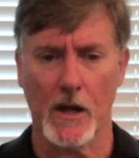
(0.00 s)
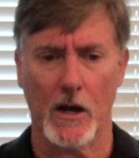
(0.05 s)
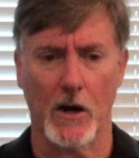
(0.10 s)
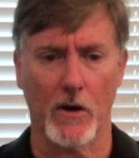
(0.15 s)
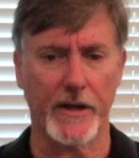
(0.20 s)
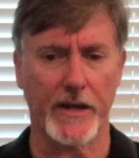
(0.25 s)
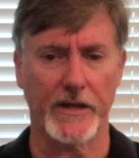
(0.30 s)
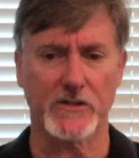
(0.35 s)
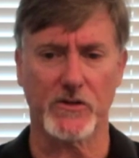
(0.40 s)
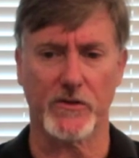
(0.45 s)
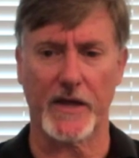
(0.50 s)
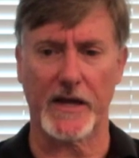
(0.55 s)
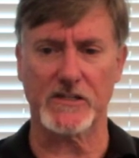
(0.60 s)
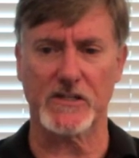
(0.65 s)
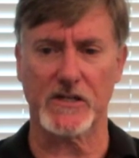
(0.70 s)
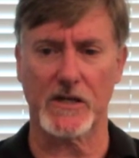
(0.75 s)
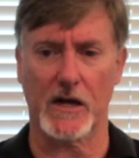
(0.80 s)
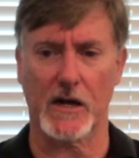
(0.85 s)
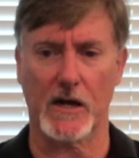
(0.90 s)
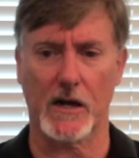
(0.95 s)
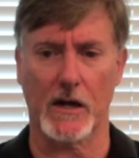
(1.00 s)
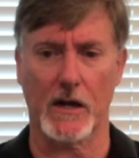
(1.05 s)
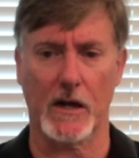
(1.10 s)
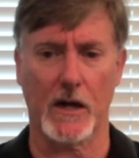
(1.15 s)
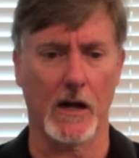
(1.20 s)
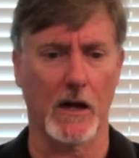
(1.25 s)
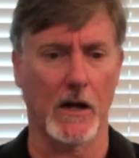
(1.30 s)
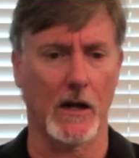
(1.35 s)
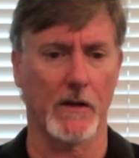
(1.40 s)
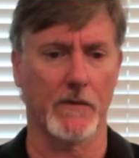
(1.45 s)
Okay, so that's, uh,
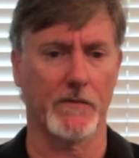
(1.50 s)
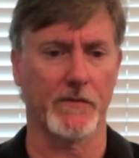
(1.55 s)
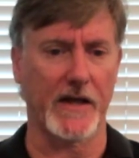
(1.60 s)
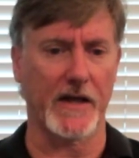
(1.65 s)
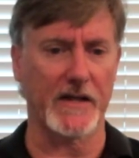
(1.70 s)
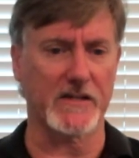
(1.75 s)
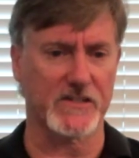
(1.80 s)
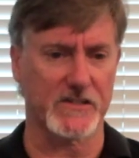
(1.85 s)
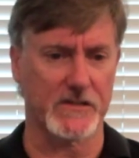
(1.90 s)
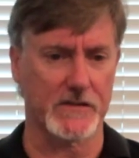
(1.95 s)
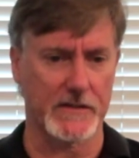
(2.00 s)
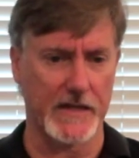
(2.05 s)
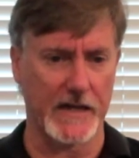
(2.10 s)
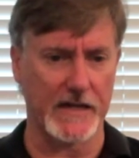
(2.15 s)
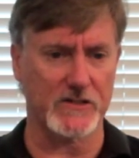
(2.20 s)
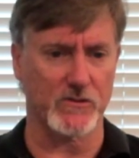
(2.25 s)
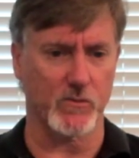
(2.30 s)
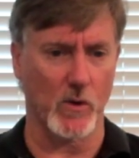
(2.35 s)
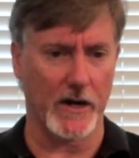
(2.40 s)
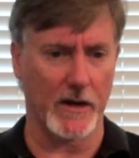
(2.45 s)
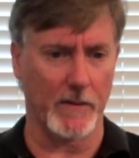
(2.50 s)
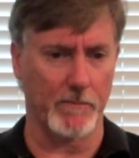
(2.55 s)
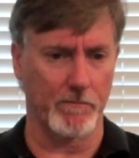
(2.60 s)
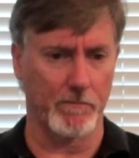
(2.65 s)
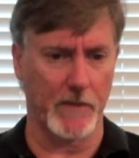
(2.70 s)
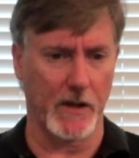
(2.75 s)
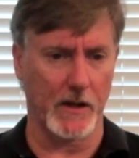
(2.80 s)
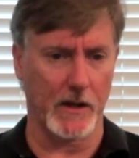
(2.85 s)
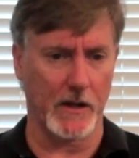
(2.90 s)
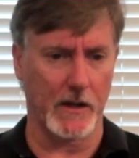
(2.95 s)
uh, that's, that's what I'm
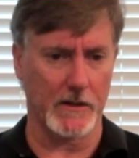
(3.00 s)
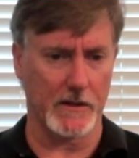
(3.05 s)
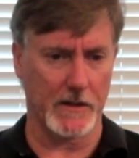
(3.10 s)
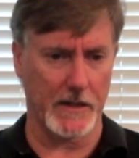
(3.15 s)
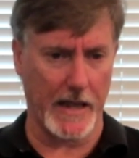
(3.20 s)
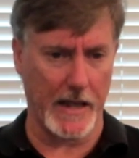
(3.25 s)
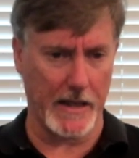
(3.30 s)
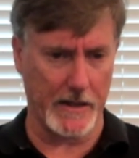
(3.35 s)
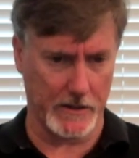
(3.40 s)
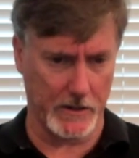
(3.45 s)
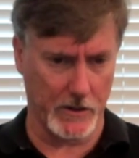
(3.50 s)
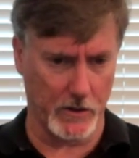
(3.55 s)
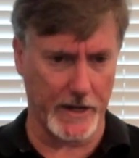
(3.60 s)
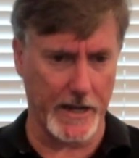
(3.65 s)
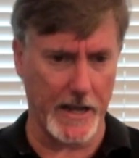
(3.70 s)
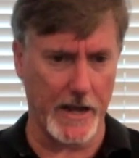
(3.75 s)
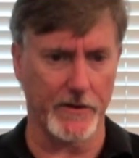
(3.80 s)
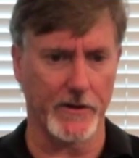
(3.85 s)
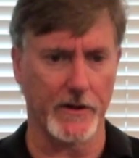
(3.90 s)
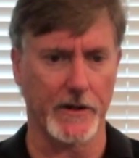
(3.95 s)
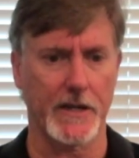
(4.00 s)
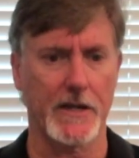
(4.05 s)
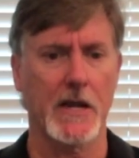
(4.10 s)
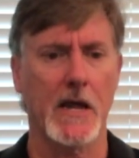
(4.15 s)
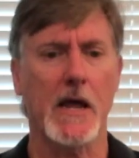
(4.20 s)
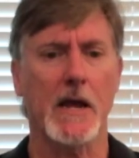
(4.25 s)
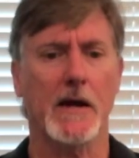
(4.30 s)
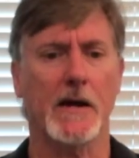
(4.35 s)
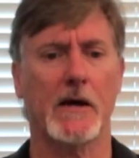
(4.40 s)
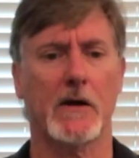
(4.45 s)
uh, going to calculate.
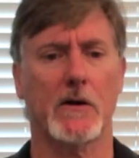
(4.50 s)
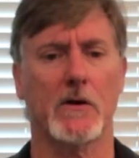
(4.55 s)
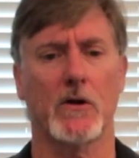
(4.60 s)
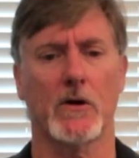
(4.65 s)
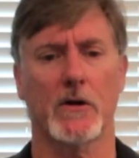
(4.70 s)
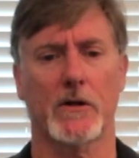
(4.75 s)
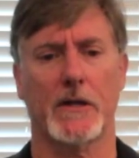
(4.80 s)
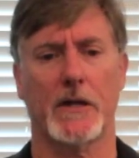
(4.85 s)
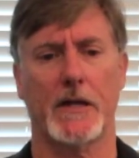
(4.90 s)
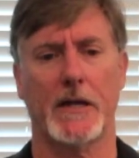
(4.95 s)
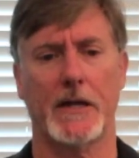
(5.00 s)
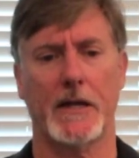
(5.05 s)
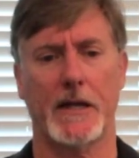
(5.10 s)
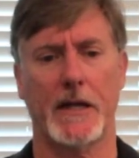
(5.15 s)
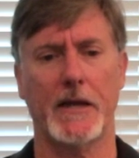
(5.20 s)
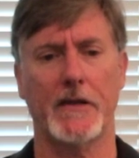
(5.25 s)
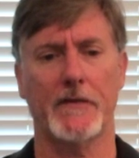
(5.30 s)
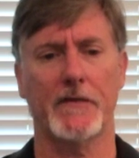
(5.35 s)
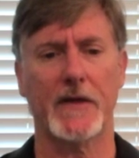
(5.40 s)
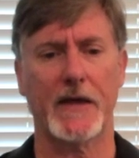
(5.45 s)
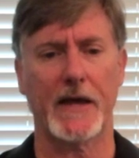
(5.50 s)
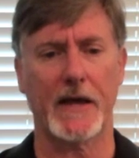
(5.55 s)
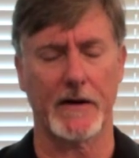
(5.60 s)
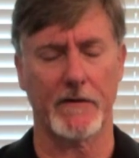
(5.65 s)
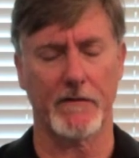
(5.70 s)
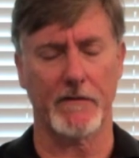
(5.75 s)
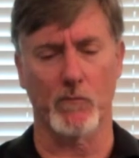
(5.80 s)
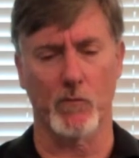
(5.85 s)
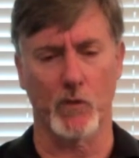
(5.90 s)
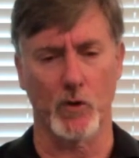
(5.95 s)
Now, look, in
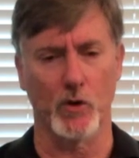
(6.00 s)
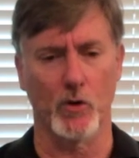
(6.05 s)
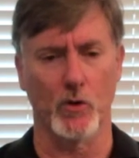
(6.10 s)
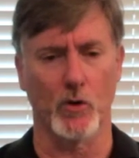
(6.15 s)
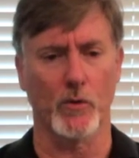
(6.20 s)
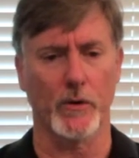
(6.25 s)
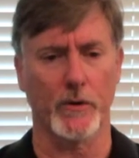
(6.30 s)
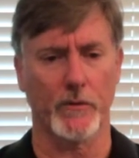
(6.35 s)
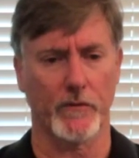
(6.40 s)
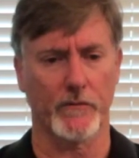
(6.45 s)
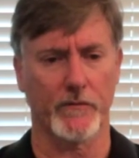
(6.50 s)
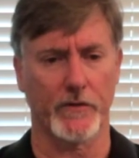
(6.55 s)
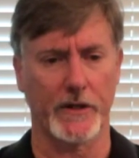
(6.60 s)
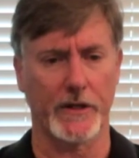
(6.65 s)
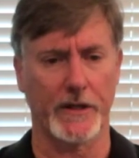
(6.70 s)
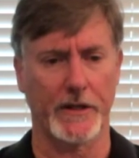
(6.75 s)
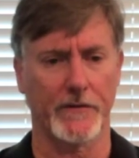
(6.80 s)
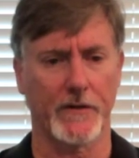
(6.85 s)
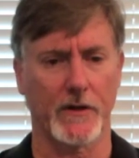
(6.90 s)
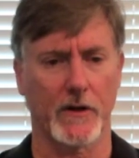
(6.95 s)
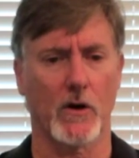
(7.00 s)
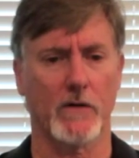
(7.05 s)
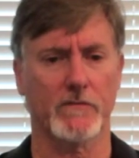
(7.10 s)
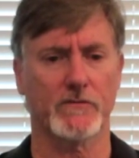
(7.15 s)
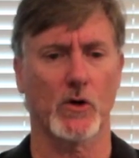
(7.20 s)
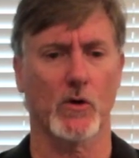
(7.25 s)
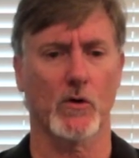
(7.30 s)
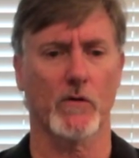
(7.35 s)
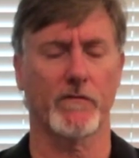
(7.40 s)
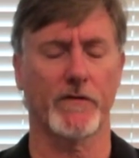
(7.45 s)
that rule, in the law
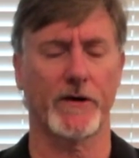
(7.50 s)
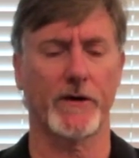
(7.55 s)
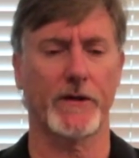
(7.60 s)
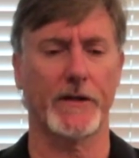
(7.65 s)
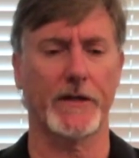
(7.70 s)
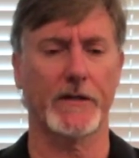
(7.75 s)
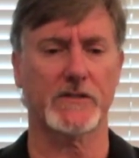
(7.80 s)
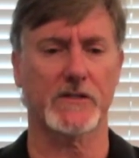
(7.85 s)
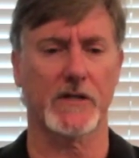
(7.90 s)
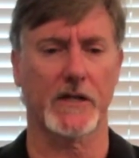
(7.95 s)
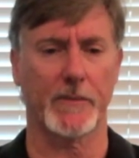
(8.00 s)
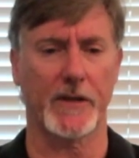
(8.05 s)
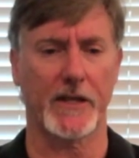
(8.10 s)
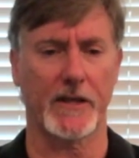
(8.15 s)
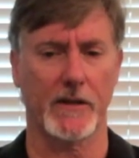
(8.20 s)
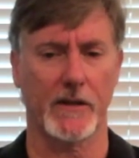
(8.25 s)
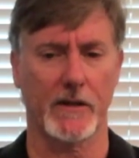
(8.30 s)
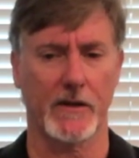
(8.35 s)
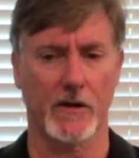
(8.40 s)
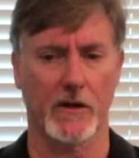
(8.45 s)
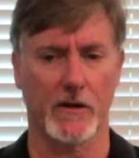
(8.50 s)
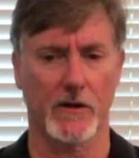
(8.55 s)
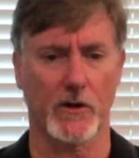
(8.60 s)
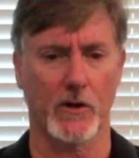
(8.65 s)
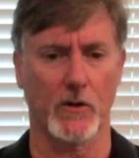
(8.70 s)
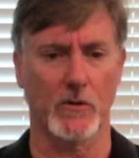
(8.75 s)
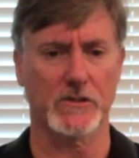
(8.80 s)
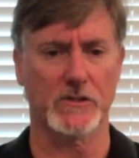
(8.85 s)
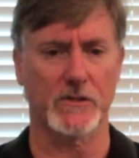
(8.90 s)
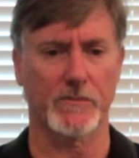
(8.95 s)
of total variance, let me color
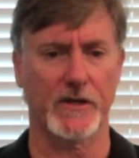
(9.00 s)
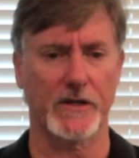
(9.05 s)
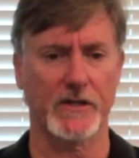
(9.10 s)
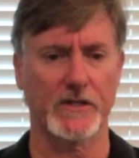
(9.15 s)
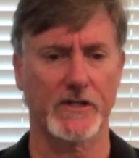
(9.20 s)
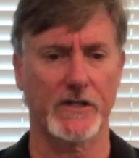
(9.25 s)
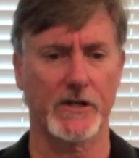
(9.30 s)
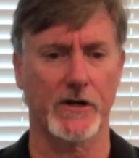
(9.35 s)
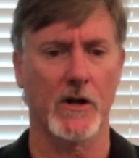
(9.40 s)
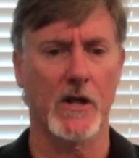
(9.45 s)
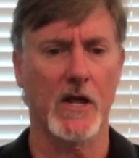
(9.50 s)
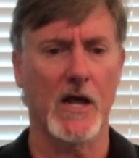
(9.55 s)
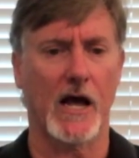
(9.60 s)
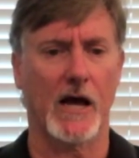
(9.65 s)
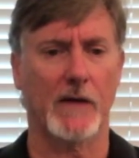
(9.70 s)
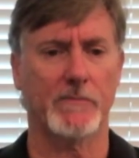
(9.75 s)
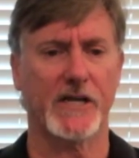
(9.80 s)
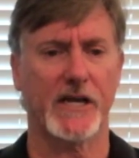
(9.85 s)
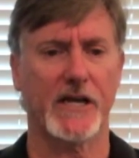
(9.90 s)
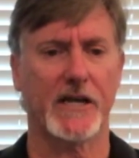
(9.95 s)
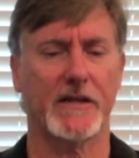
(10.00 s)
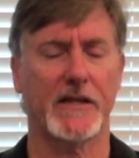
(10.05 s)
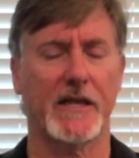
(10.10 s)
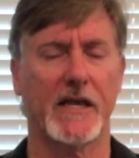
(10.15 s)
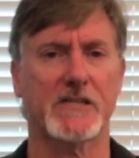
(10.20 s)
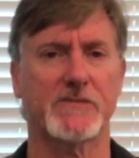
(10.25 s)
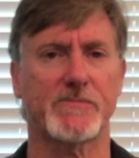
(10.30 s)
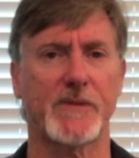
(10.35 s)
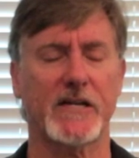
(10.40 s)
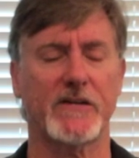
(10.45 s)
code some things here. I'm taking the
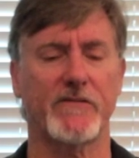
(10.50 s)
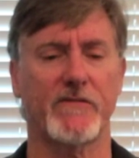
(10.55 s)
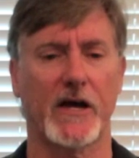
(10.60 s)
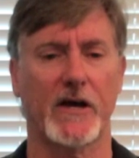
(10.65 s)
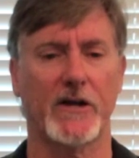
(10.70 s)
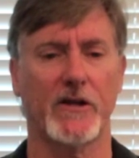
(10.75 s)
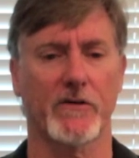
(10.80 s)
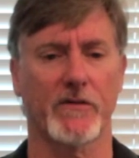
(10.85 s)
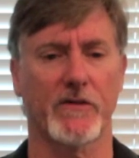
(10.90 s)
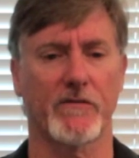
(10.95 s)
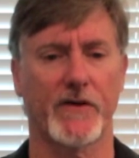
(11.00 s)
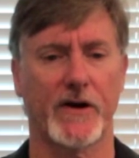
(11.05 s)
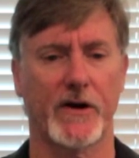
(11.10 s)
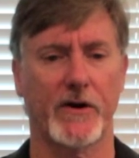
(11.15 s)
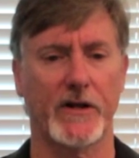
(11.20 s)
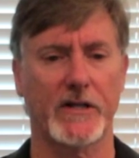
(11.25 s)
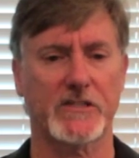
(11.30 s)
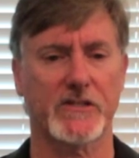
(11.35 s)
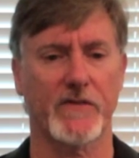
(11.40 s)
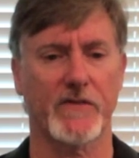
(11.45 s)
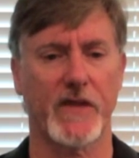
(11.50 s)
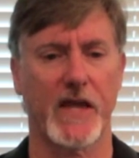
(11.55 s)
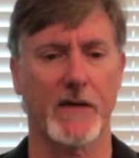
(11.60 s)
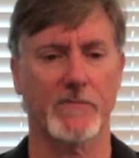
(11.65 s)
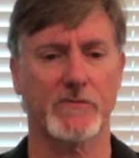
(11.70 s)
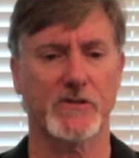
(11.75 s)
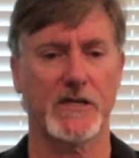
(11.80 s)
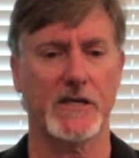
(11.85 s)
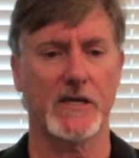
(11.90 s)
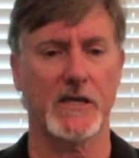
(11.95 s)
expected value of the variance of
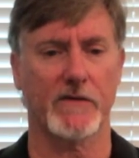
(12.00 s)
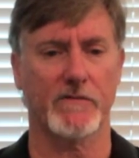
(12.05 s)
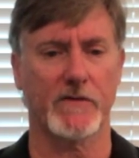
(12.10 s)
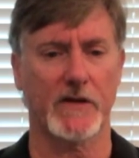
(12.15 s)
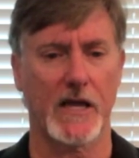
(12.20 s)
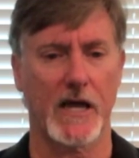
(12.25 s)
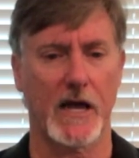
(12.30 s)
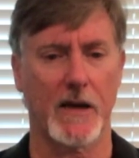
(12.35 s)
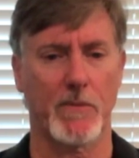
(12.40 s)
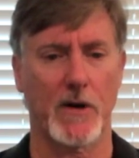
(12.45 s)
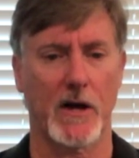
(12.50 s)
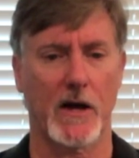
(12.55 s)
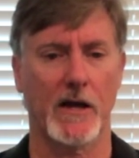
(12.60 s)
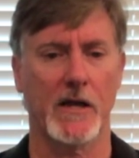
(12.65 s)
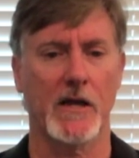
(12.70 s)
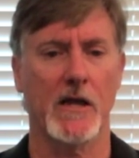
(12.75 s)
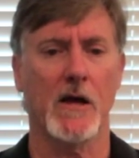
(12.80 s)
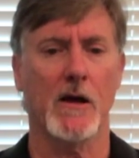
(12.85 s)
cap C given cap I